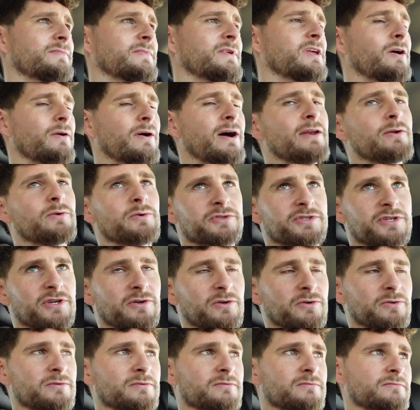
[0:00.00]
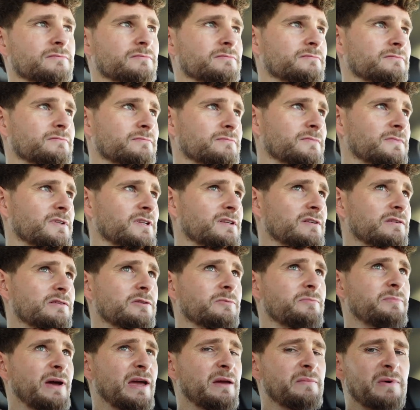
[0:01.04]
You know, and also to
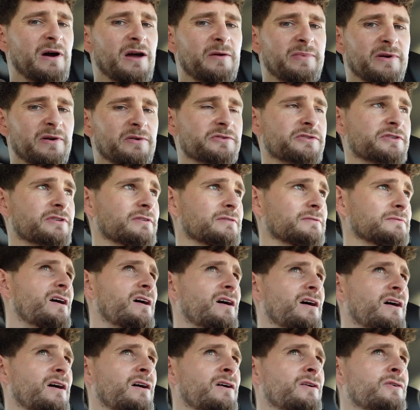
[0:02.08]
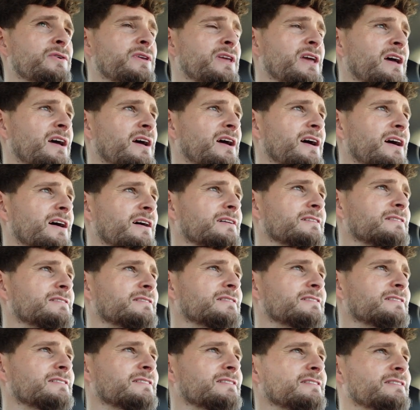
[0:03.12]
pay my bills. Oh yeah,
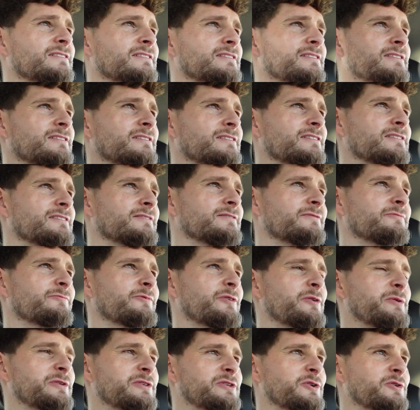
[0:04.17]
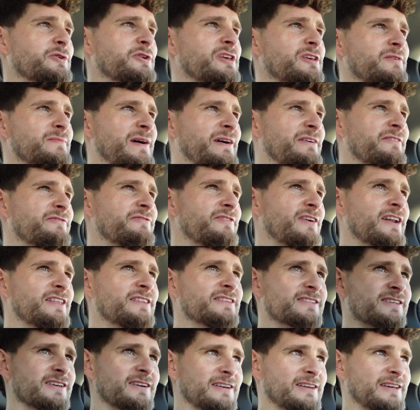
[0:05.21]
we were talking about
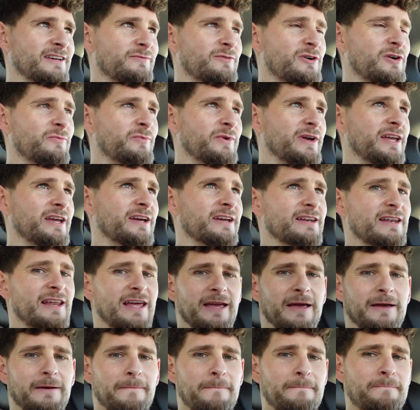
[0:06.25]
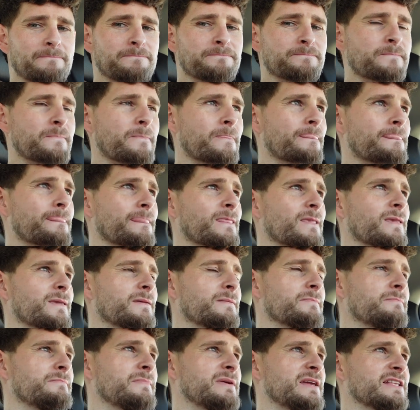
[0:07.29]
friends earlier, weren't we? And like
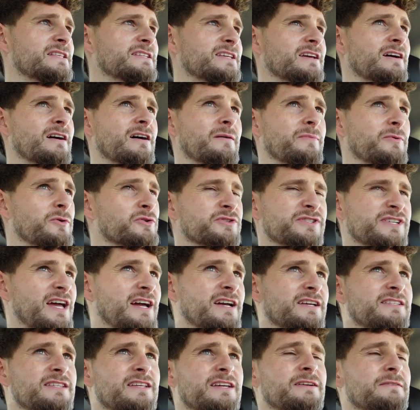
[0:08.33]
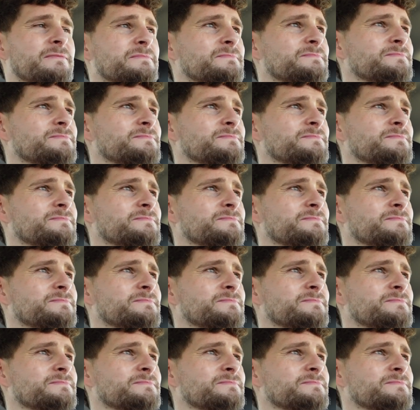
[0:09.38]
meeting up or texting.